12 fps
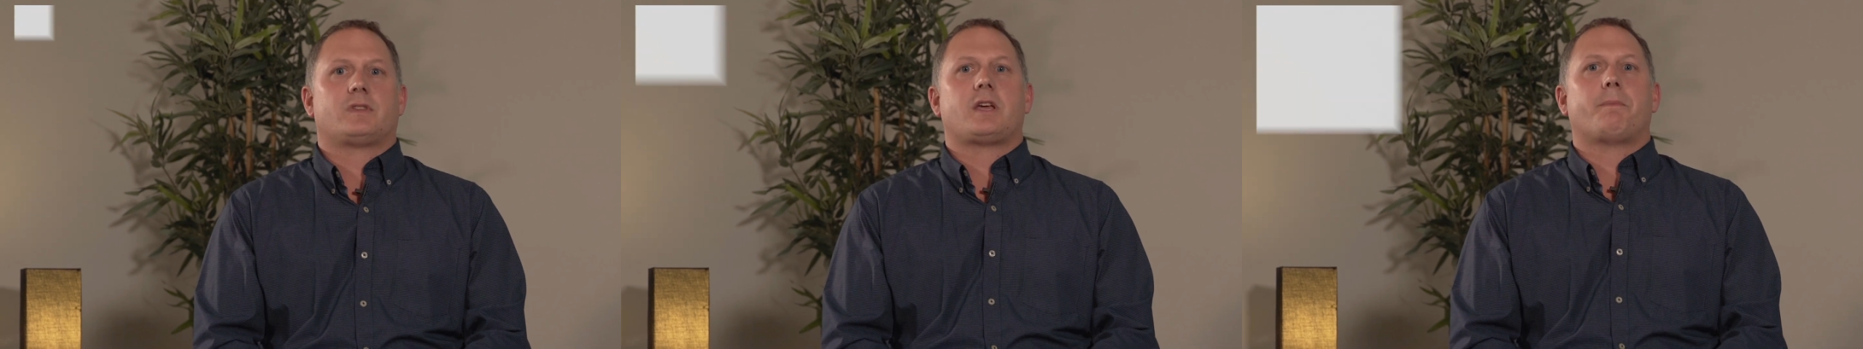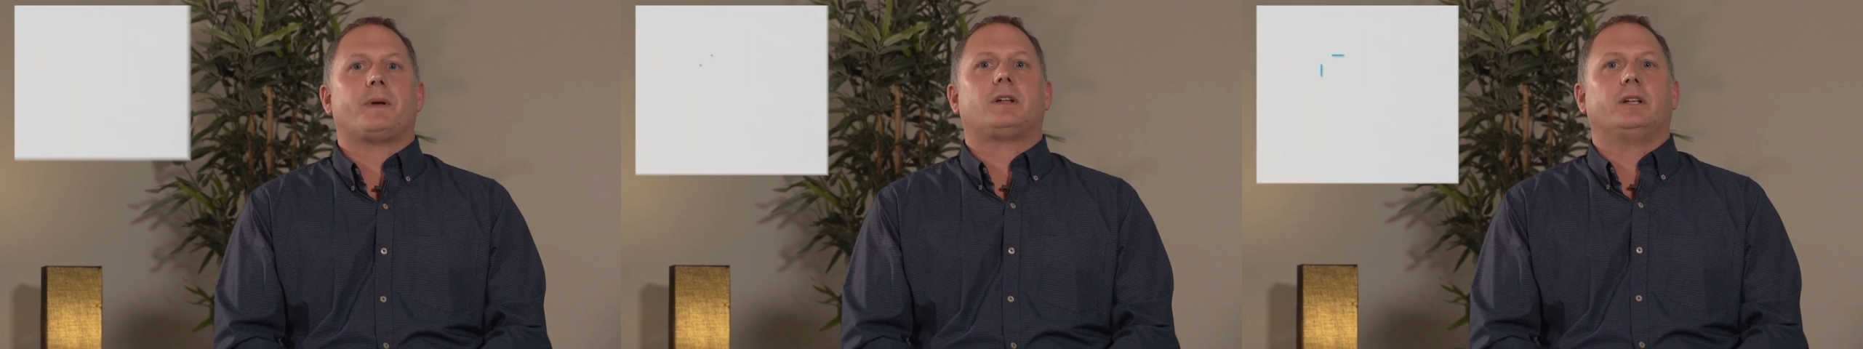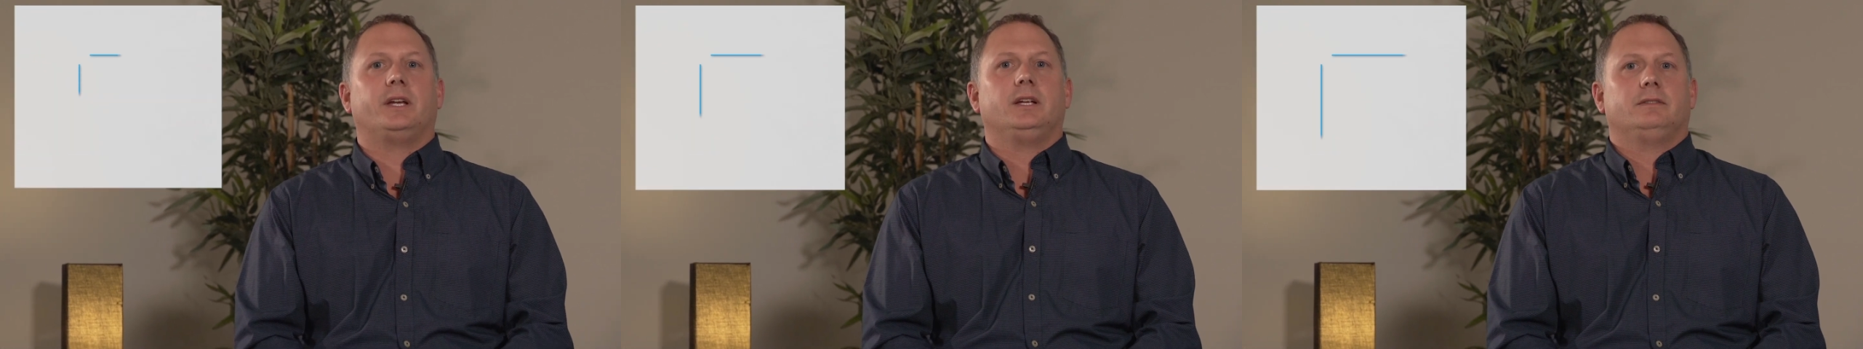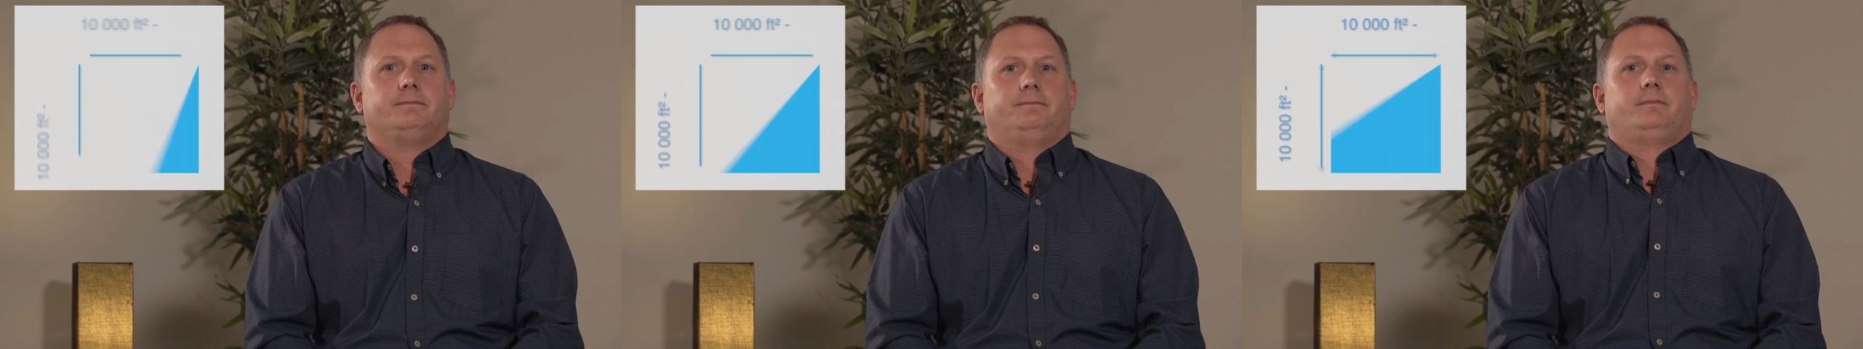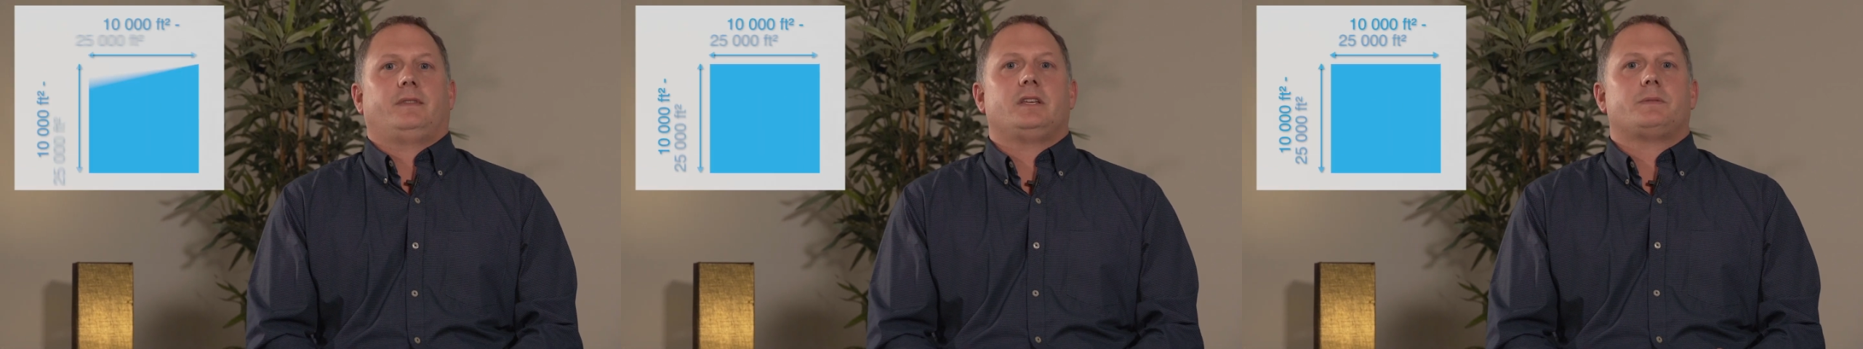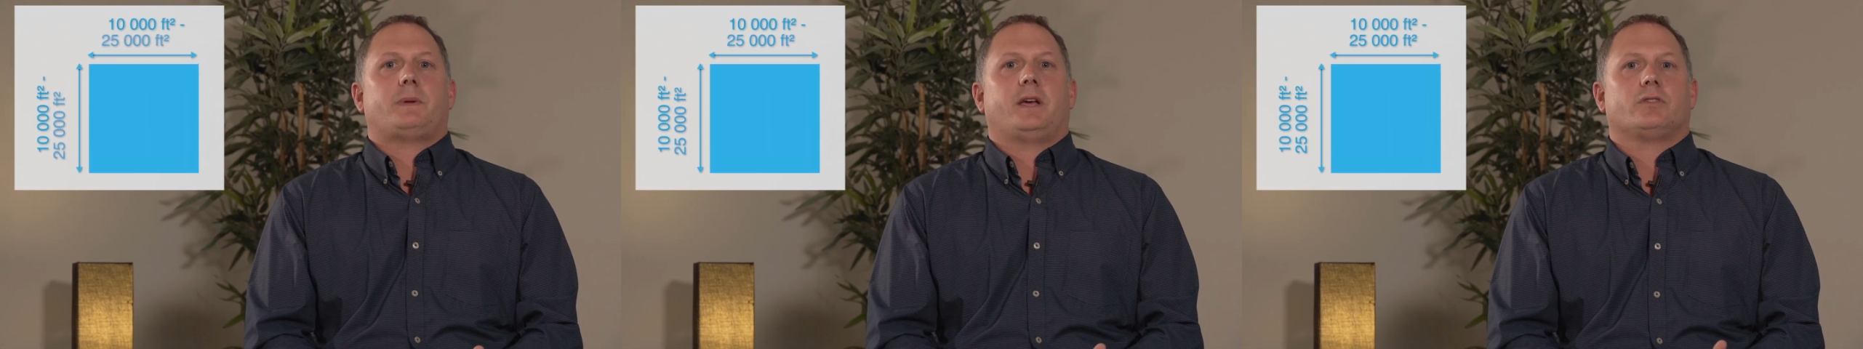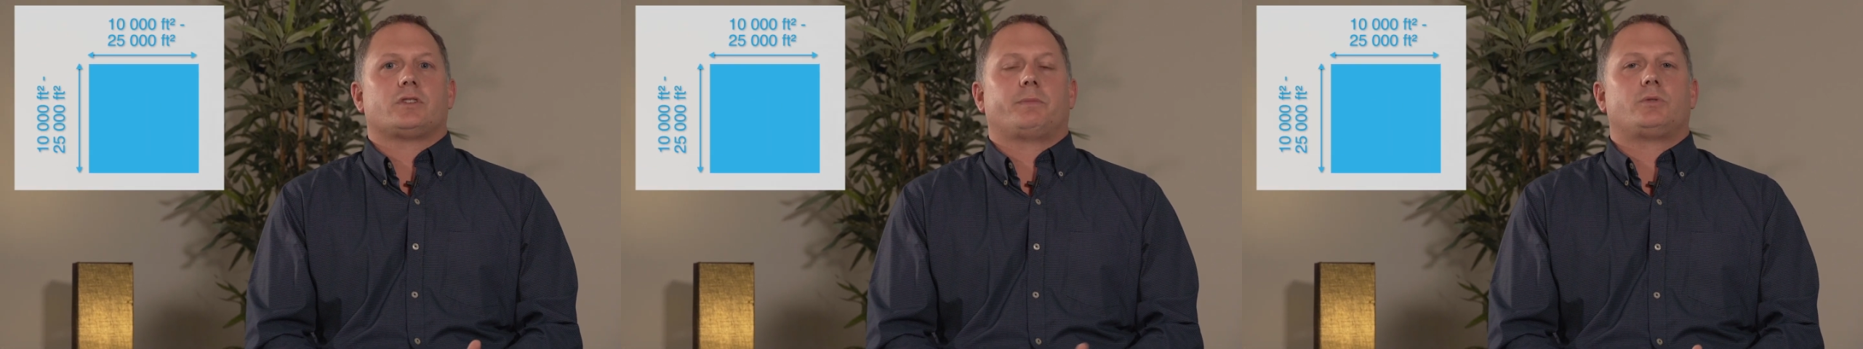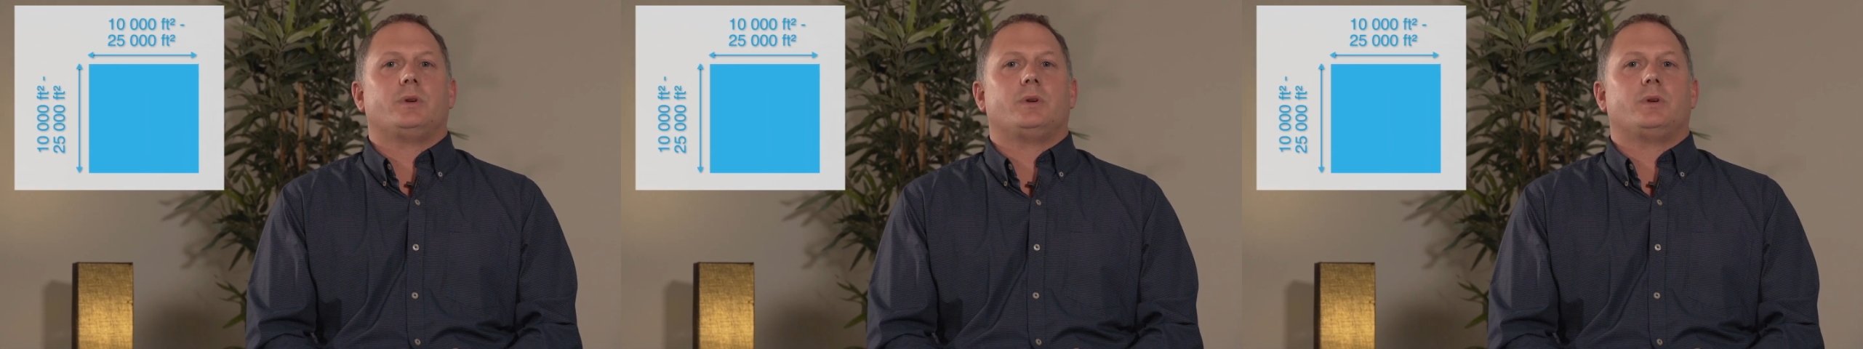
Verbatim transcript: Typically, these panels are